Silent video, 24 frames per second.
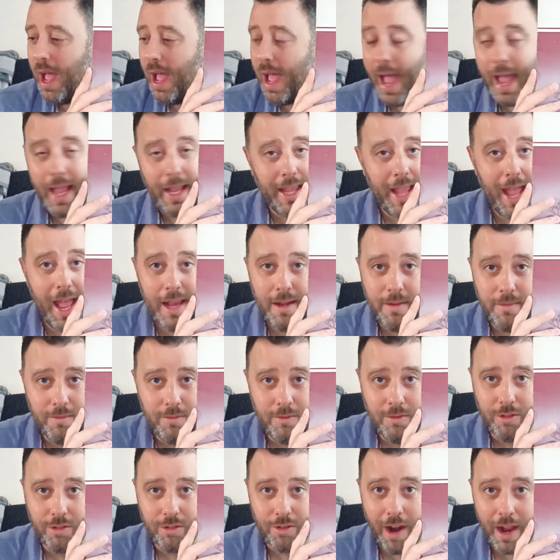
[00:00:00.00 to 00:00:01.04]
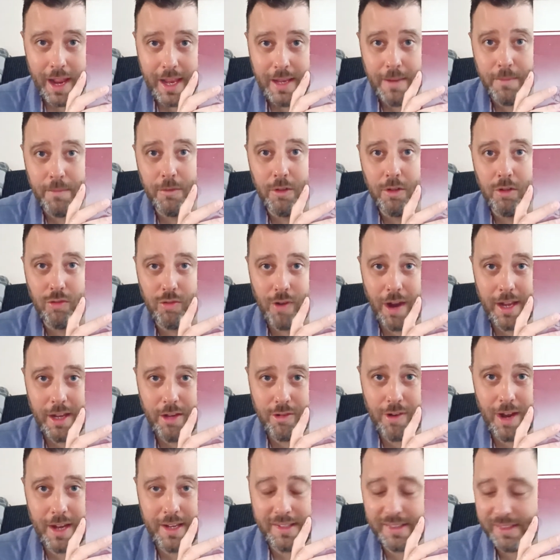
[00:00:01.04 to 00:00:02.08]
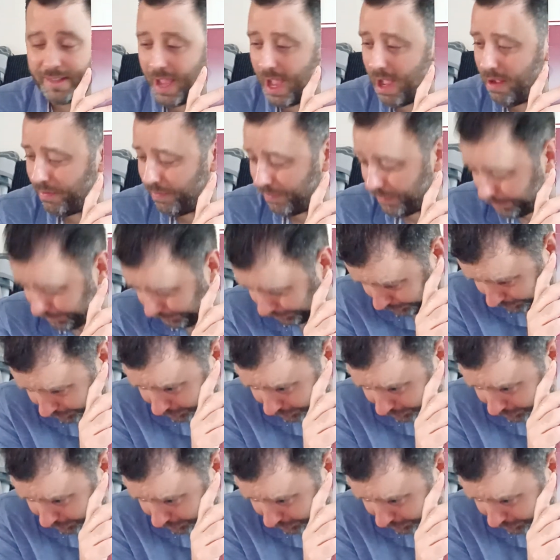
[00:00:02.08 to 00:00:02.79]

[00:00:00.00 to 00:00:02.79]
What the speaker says: Again, great stuff.